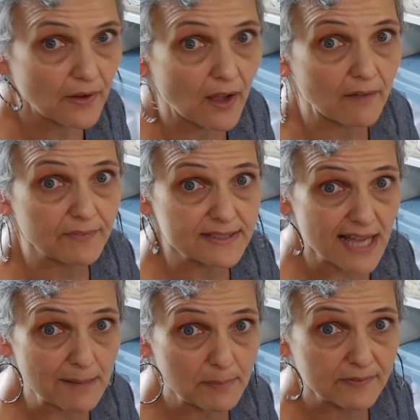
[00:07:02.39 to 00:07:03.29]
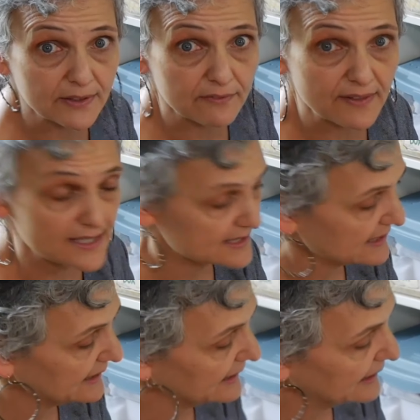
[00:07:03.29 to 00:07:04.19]
of the type of
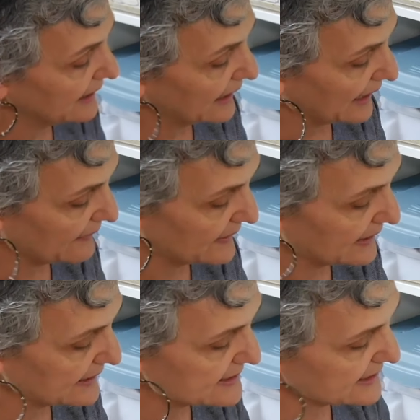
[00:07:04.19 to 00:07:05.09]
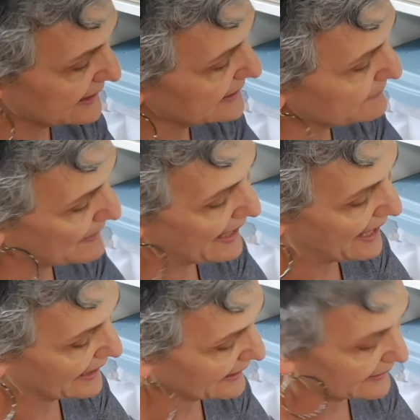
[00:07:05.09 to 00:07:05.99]
interfacing, and then it's in the
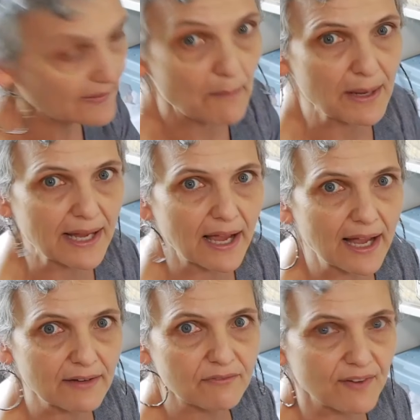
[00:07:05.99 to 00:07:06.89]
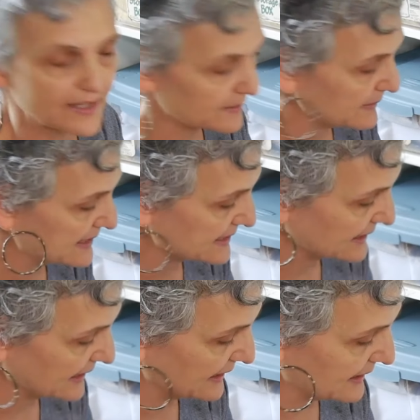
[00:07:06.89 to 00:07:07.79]
bag. And that way I can find them
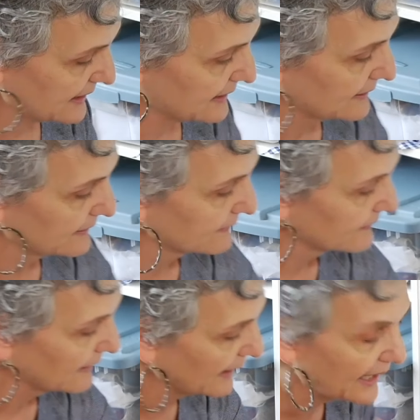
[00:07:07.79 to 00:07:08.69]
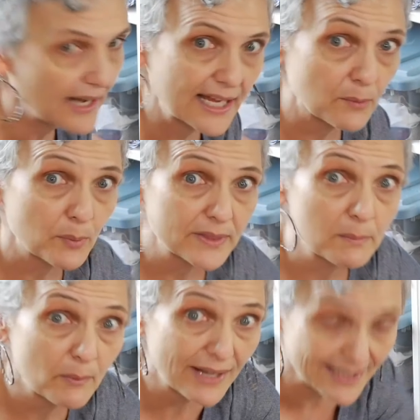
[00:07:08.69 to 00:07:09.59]
easily, and I can put them away